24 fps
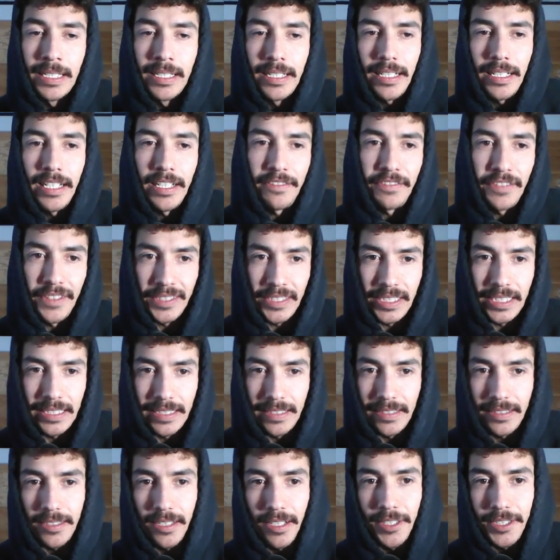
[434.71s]
And if you see
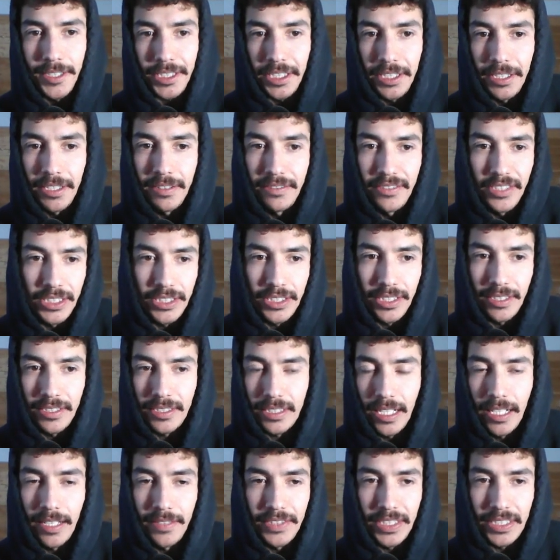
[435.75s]
this on curve, it's just
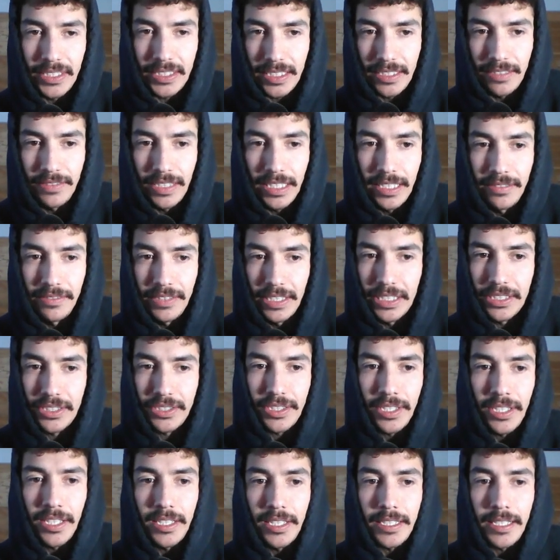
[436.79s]
obviously very
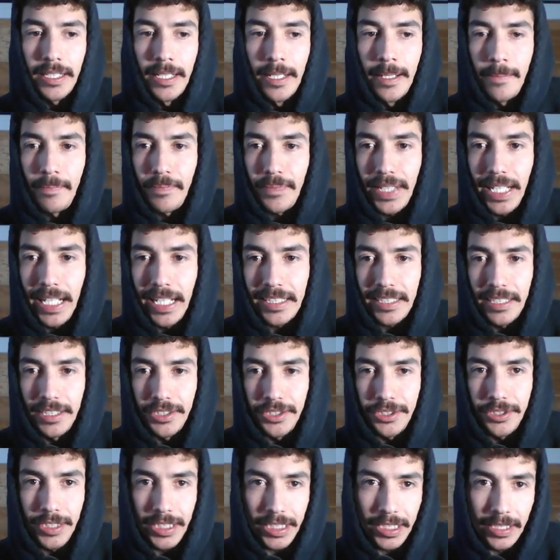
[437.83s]
strong and can
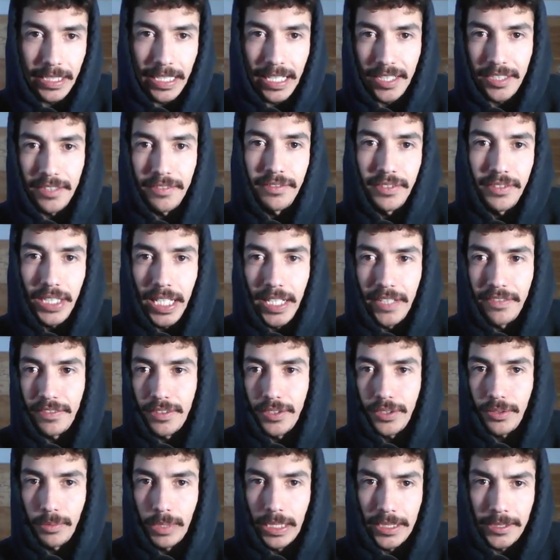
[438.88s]
trigger out of life as
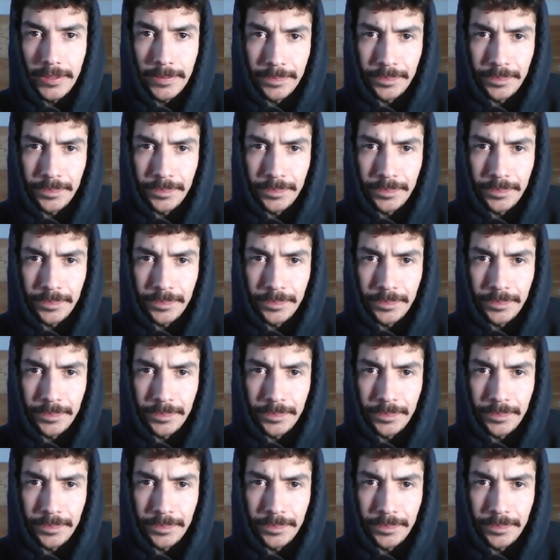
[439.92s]
well.